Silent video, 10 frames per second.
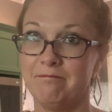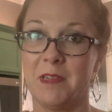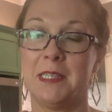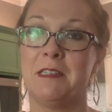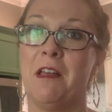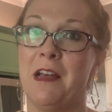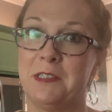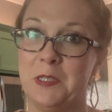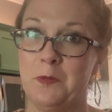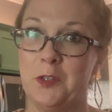I sell
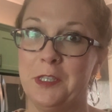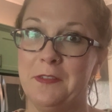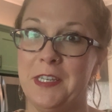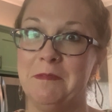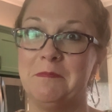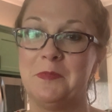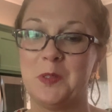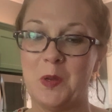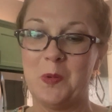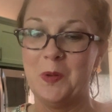houses for a living.
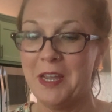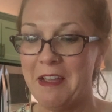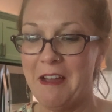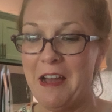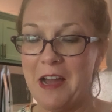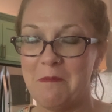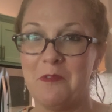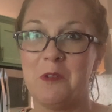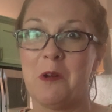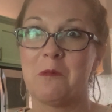So
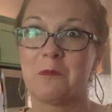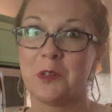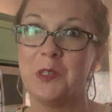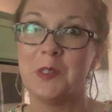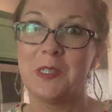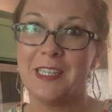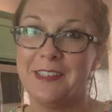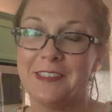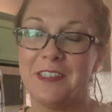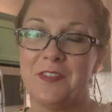if you want real
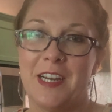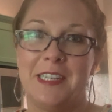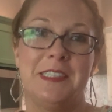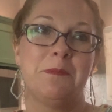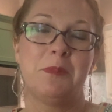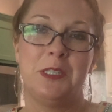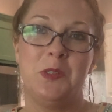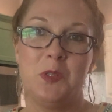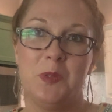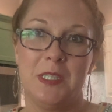legal advice,
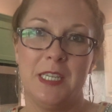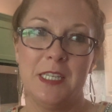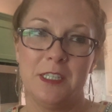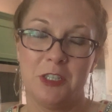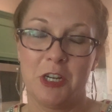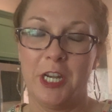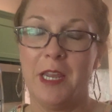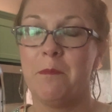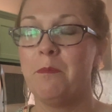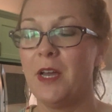please do seek an
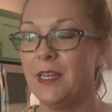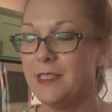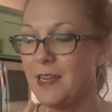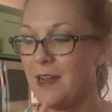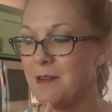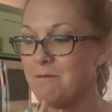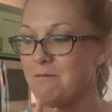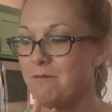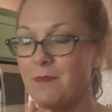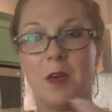attorney. But
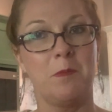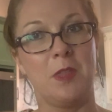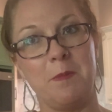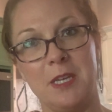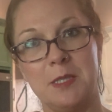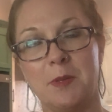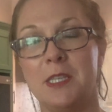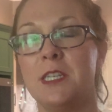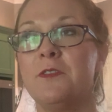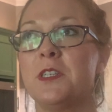let me
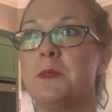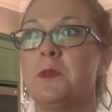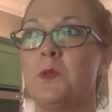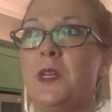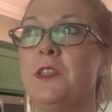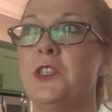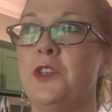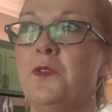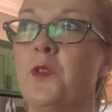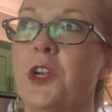explain the difference between the
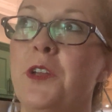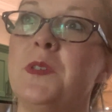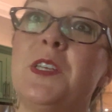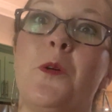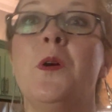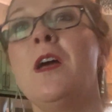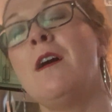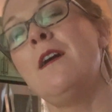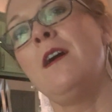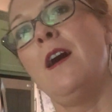two for you. So
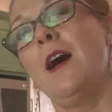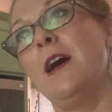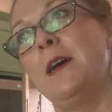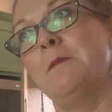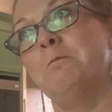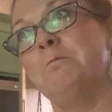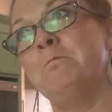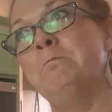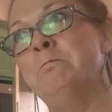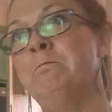
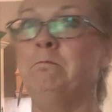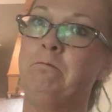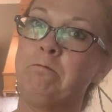an